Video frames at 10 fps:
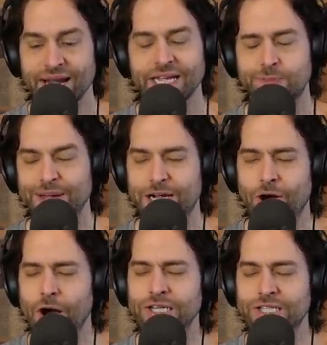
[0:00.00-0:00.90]
is
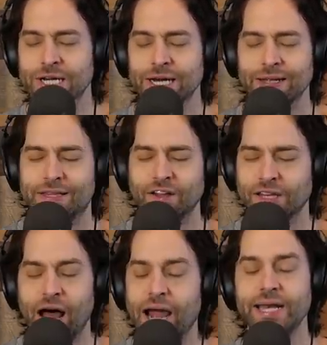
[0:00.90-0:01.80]
because the
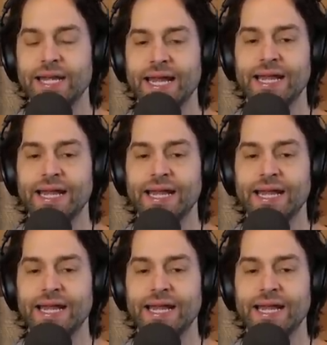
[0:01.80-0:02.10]
line